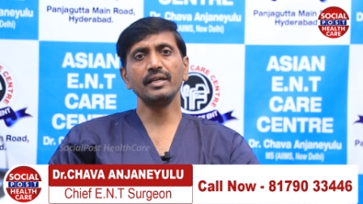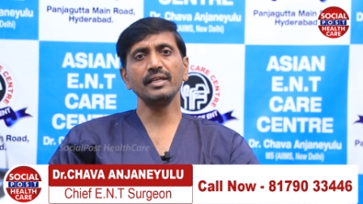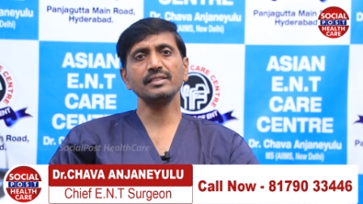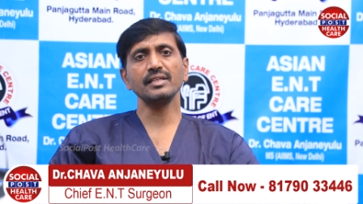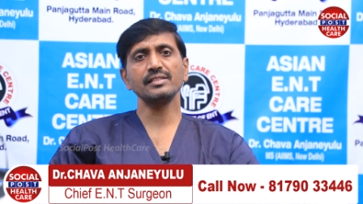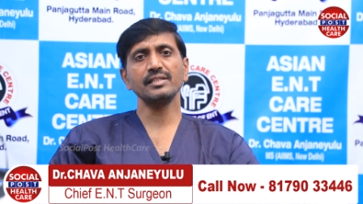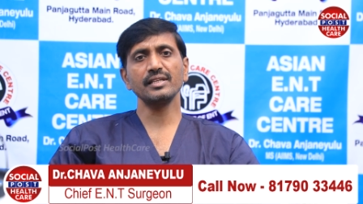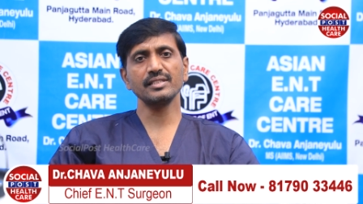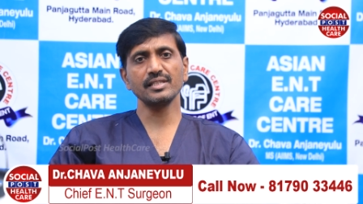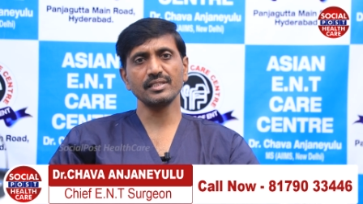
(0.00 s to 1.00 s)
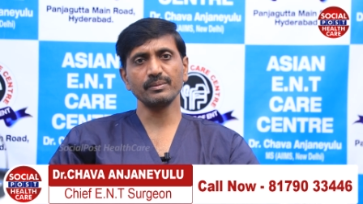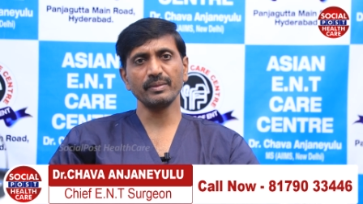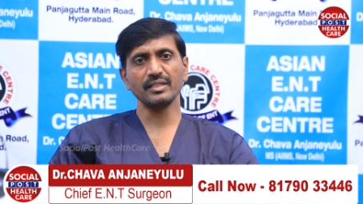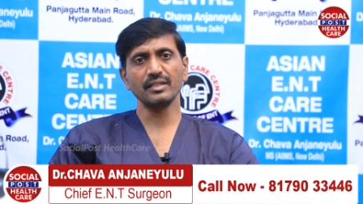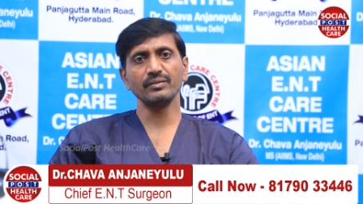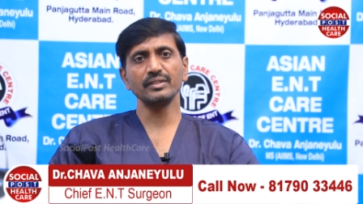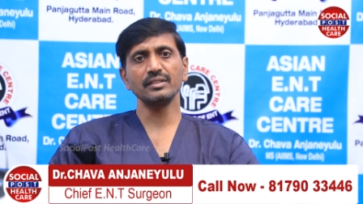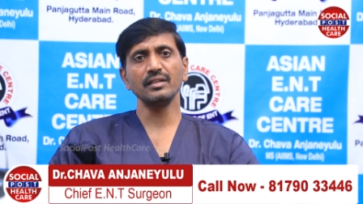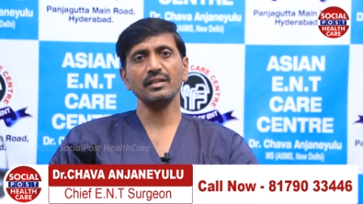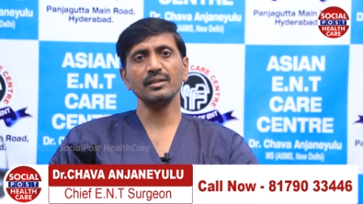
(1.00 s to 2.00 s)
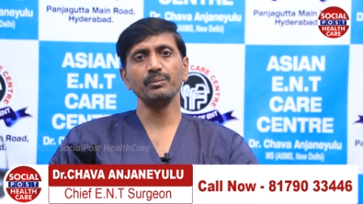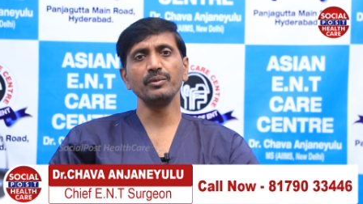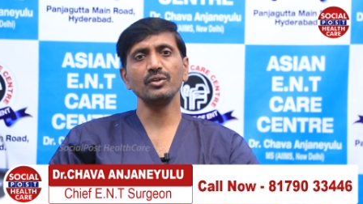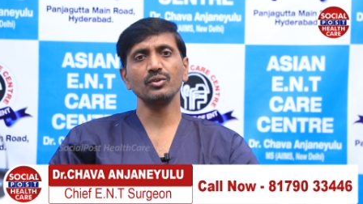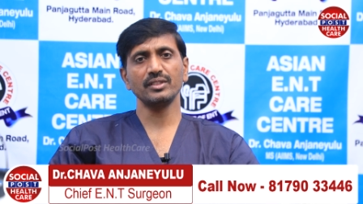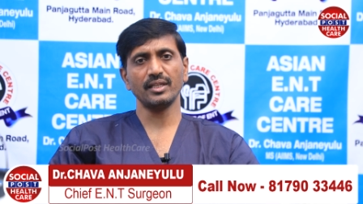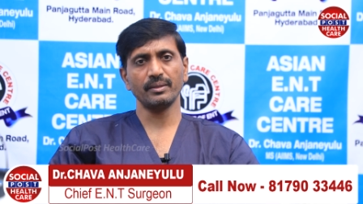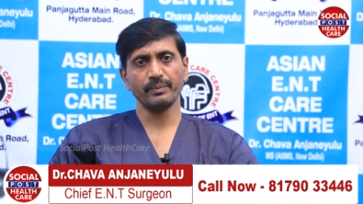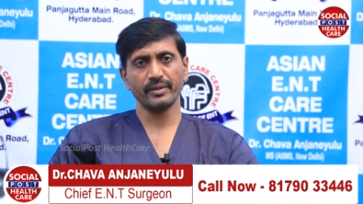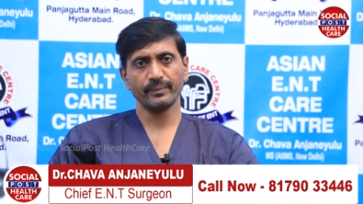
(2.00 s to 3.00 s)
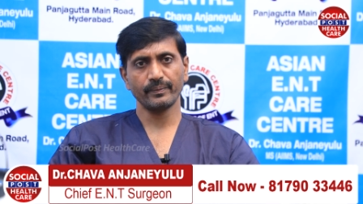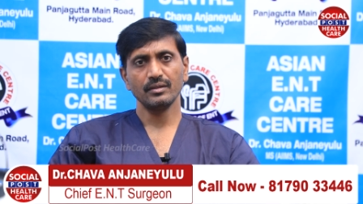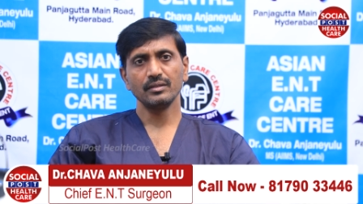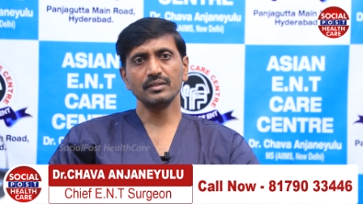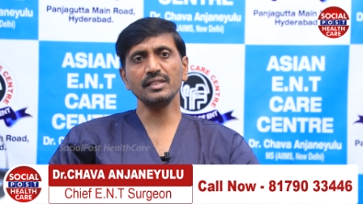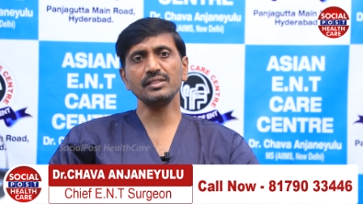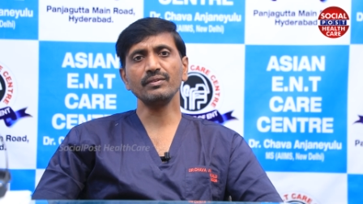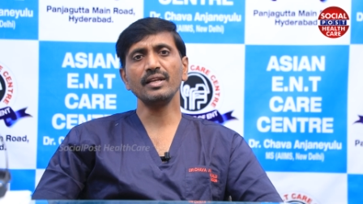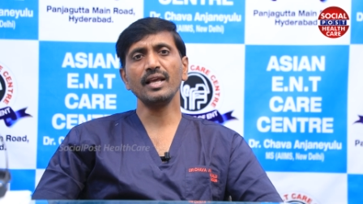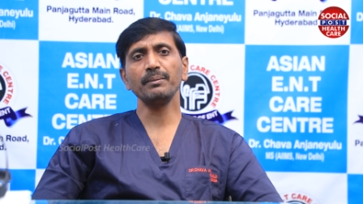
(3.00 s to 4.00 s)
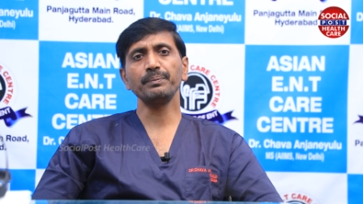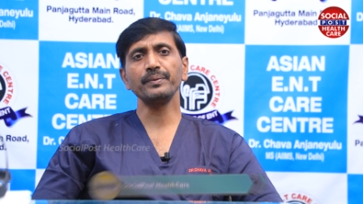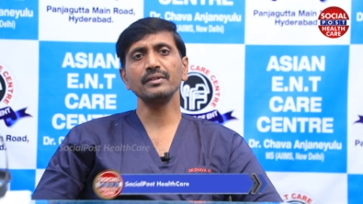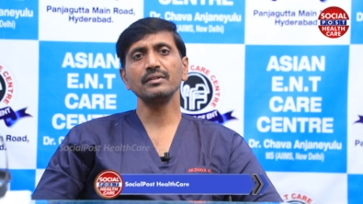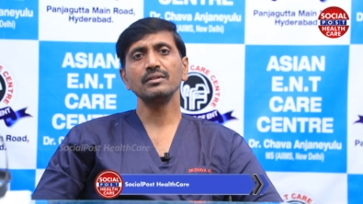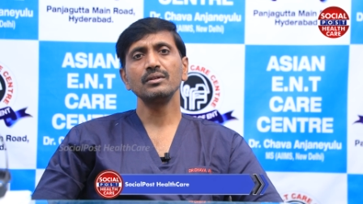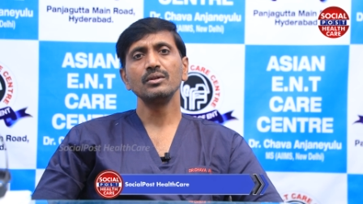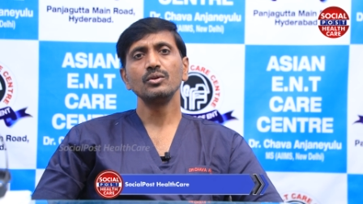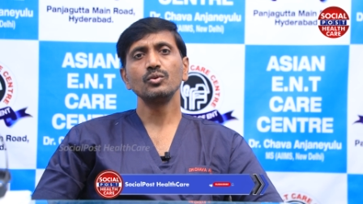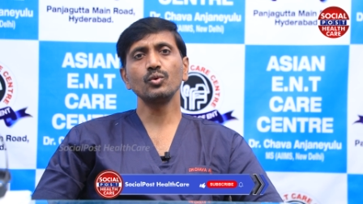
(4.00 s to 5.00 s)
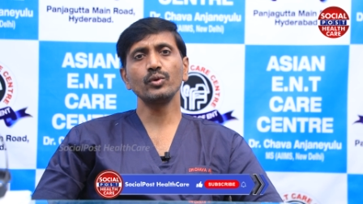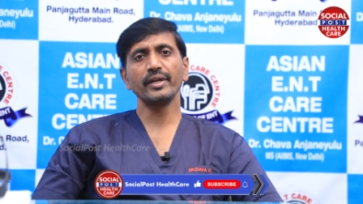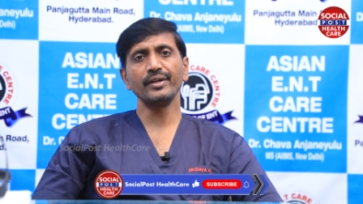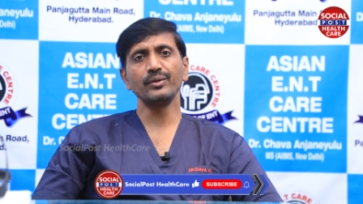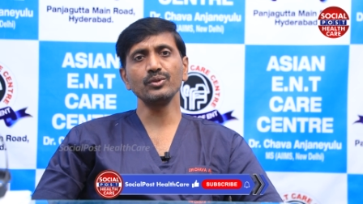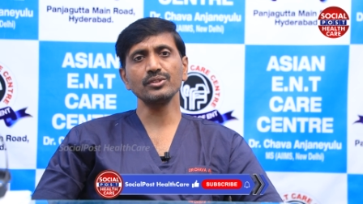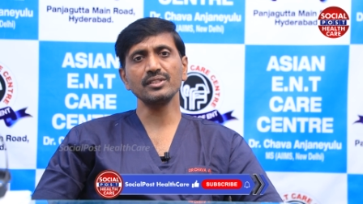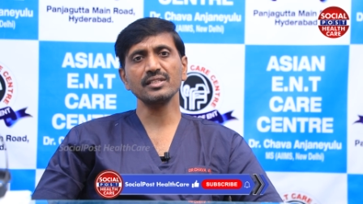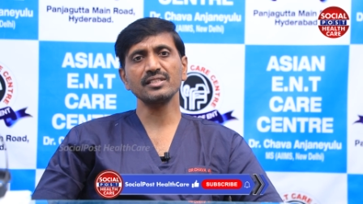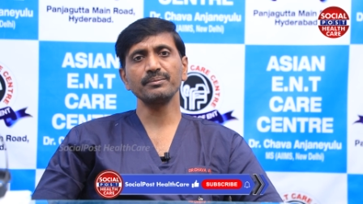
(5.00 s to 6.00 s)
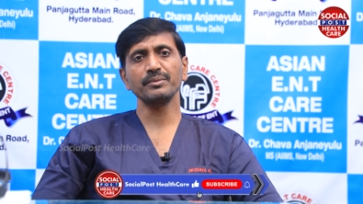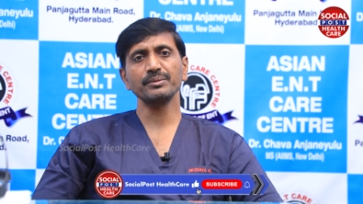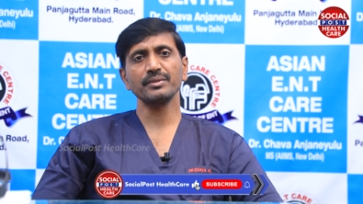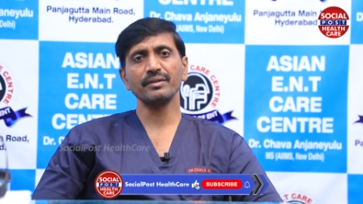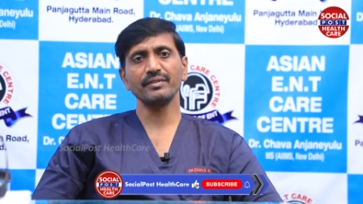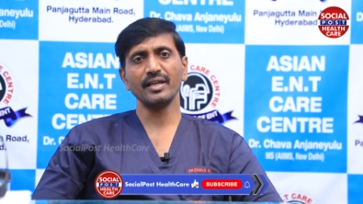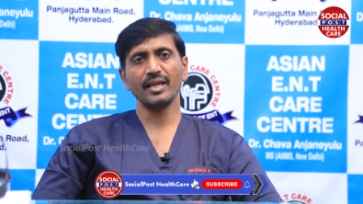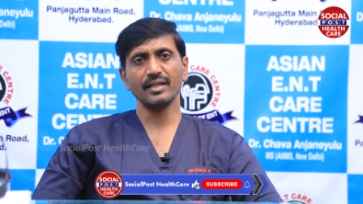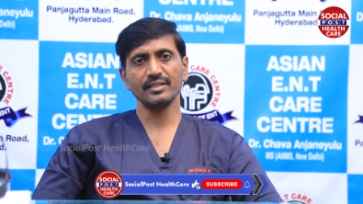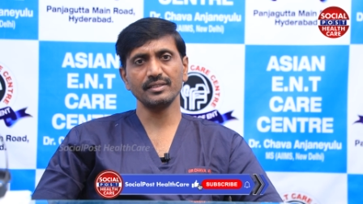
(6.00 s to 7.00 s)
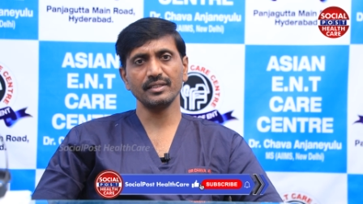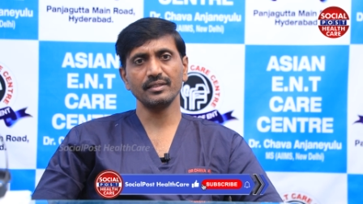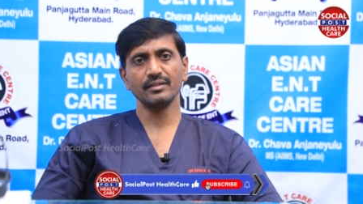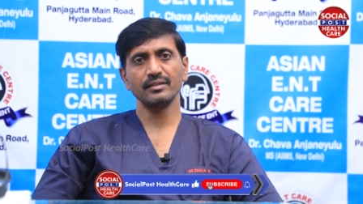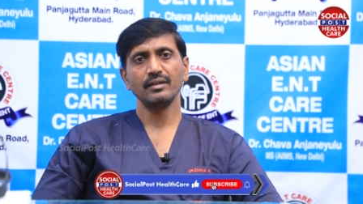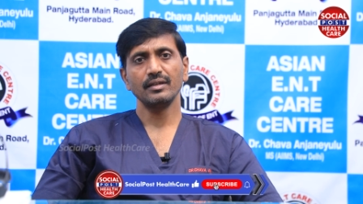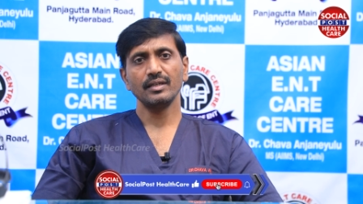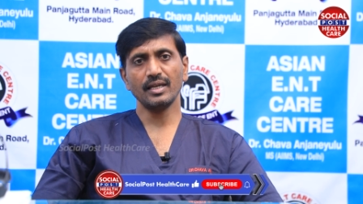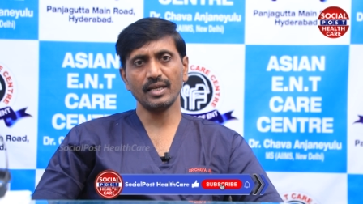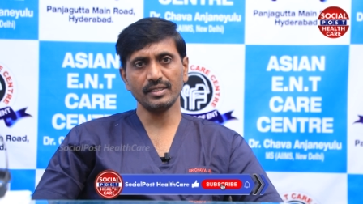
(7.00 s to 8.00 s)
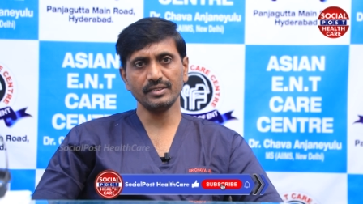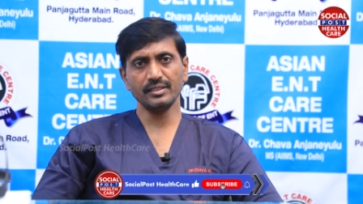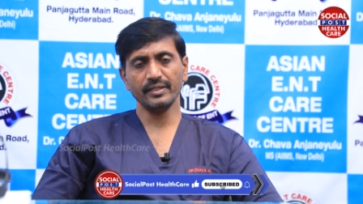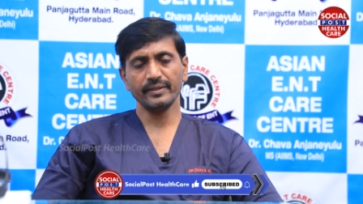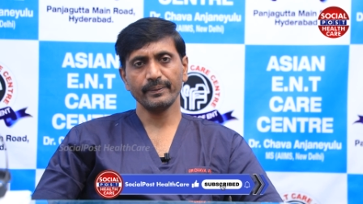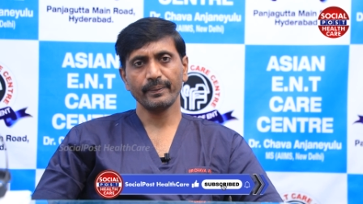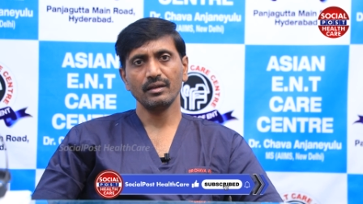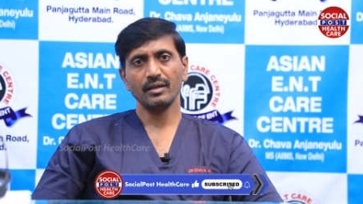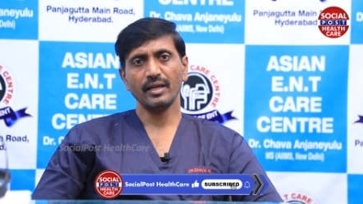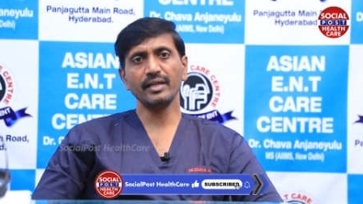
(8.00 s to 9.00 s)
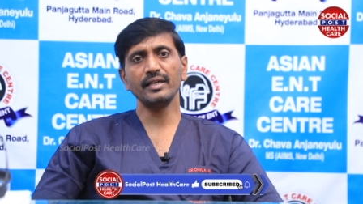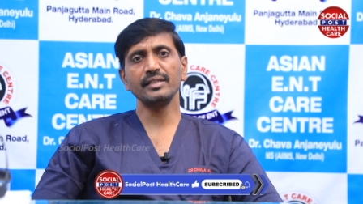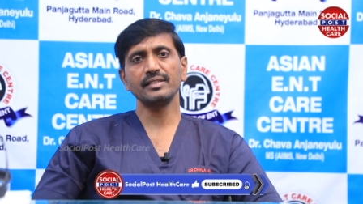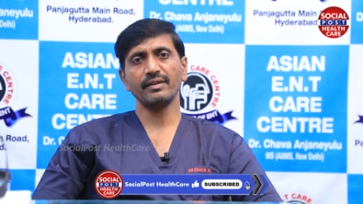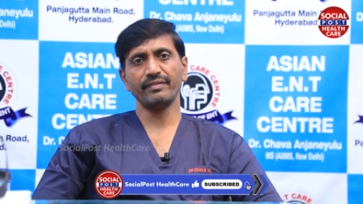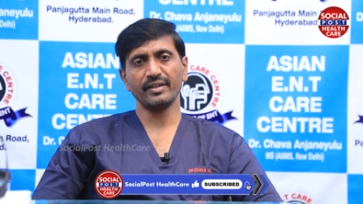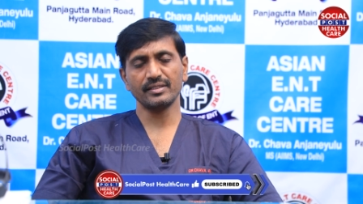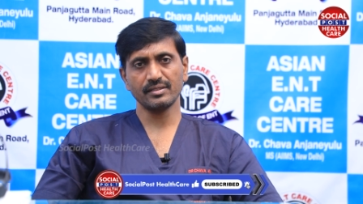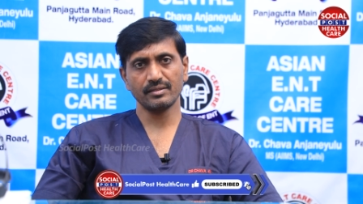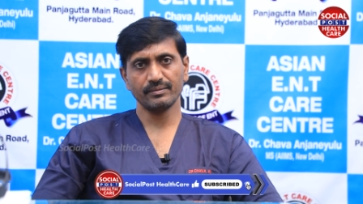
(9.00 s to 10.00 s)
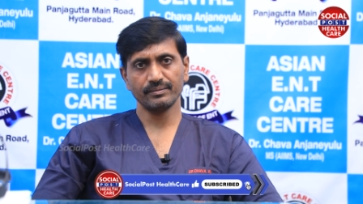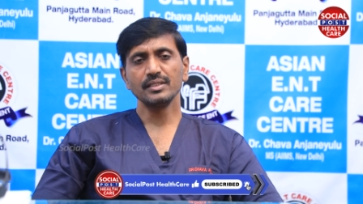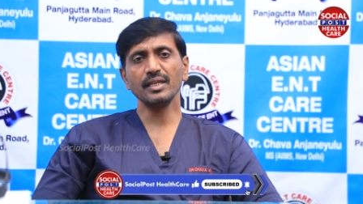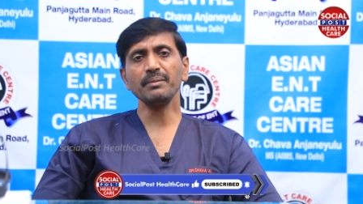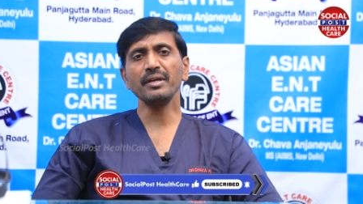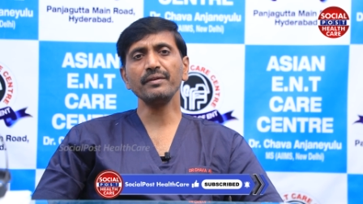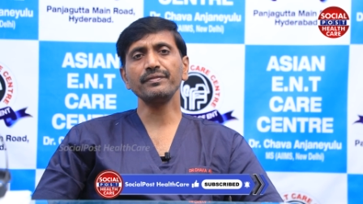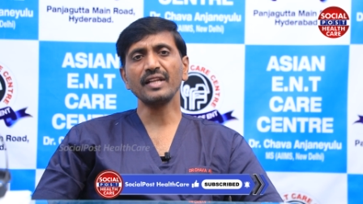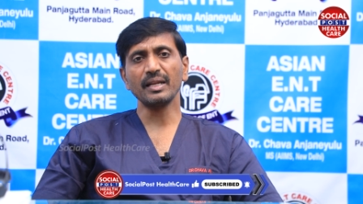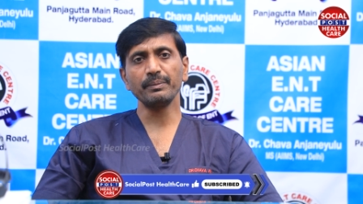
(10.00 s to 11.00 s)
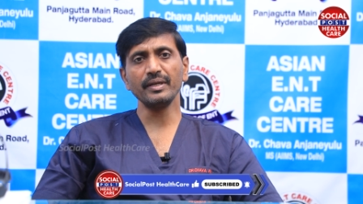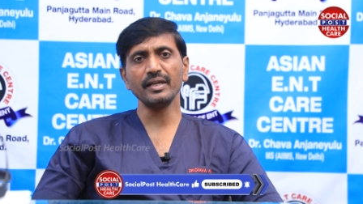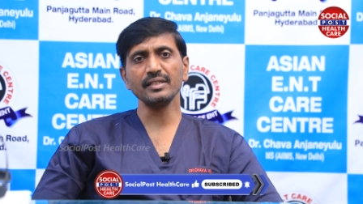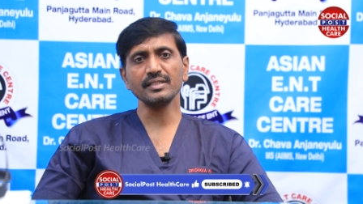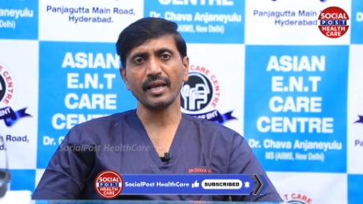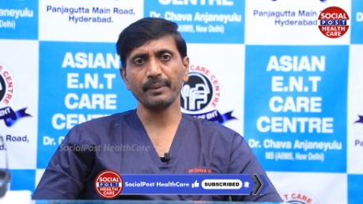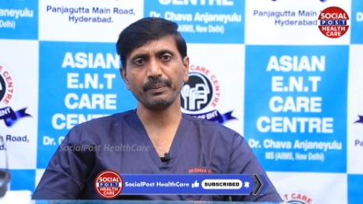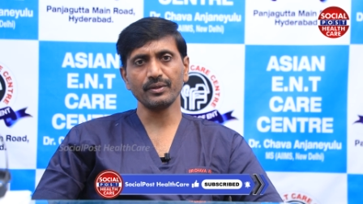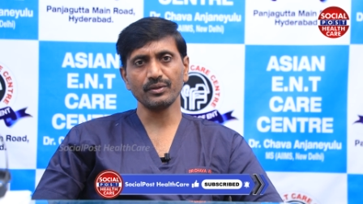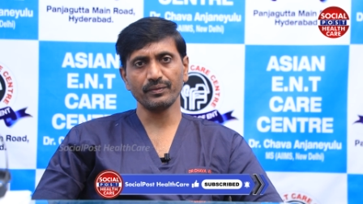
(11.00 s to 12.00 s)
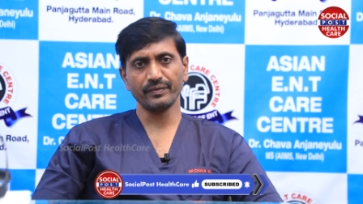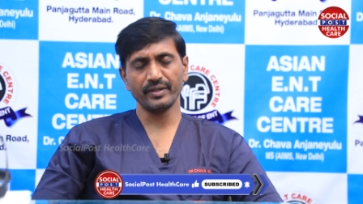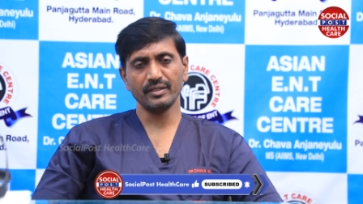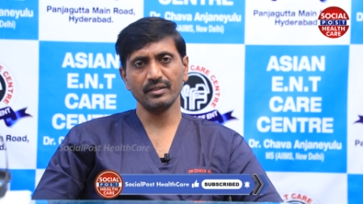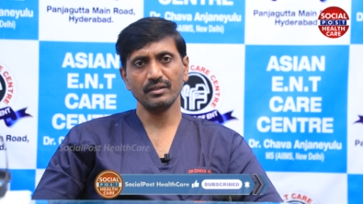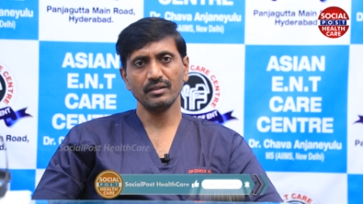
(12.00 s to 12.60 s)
desensitization method with the immunotherapy. This will help to reduce the symptoms of the allergen, allergy and its effects. Same if turbinate is hypertrophied,